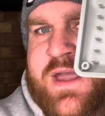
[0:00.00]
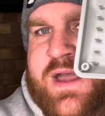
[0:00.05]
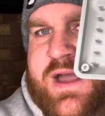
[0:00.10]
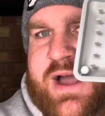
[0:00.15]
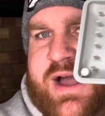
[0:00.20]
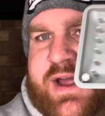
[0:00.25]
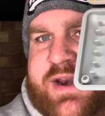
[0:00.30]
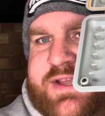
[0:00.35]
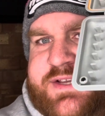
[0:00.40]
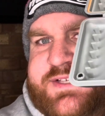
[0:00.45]

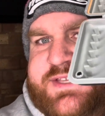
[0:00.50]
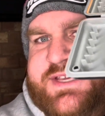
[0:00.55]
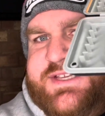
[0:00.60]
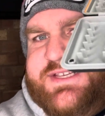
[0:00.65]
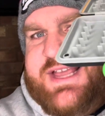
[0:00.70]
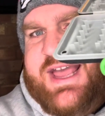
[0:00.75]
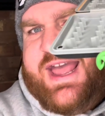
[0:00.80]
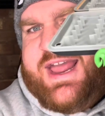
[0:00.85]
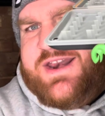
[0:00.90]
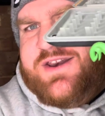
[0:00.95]
And it's this
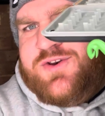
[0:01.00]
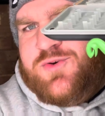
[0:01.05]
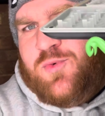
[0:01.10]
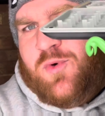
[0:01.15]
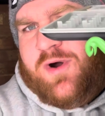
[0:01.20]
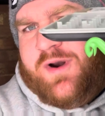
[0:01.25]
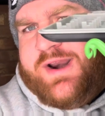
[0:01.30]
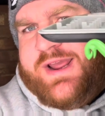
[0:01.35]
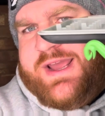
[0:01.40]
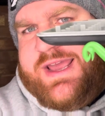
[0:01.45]
end
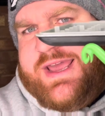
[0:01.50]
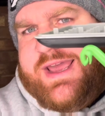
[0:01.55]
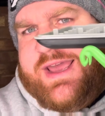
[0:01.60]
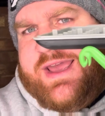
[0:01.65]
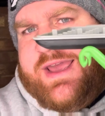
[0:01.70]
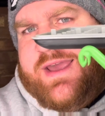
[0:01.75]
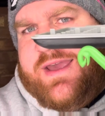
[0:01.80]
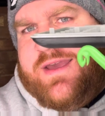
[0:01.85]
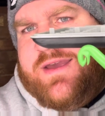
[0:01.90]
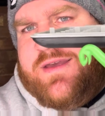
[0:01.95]
one
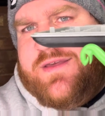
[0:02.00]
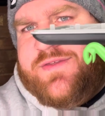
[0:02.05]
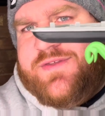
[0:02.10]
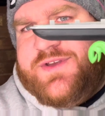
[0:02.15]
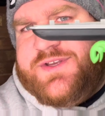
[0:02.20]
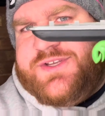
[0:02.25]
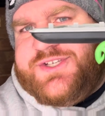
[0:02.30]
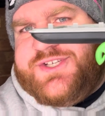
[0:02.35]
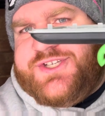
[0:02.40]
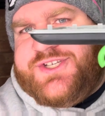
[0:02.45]
here
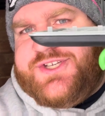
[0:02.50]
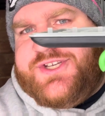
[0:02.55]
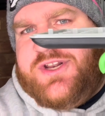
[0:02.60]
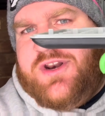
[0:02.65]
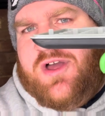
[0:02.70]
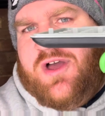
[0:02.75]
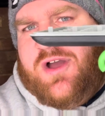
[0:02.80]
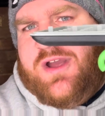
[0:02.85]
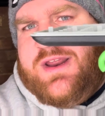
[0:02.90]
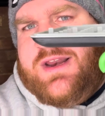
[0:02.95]
that's
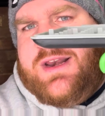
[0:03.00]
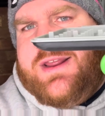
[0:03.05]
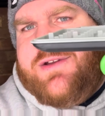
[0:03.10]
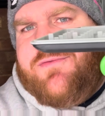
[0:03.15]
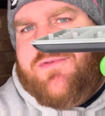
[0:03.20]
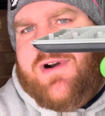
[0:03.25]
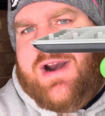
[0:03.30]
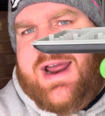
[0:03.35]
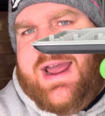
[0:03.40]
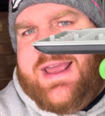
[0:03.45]
slightly
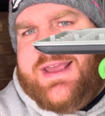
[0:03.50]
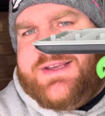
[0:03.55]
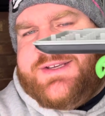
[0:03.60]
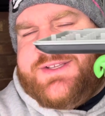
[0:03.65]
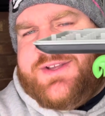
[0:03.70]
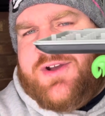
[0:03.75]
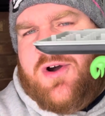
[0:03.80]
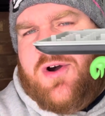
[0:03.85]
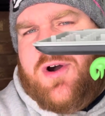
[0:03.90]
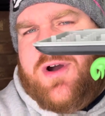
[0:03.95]
raised
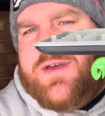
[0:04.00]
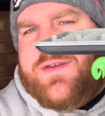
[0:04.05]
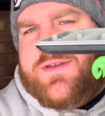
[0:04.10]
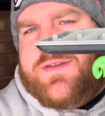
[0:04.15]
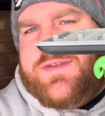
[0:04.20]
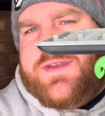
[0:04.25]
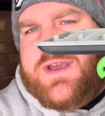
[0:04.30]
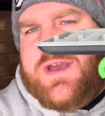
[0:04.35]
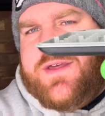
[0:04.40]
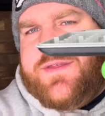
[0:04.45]
higher than
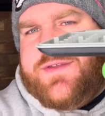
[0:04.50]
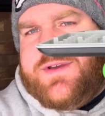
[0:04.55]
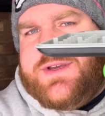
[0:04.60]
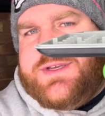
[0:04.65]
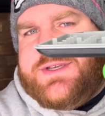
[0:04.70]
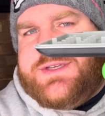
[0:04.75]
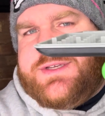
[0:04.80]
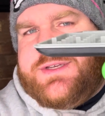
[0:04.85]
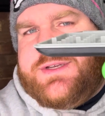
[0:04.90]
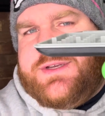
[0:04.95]
the others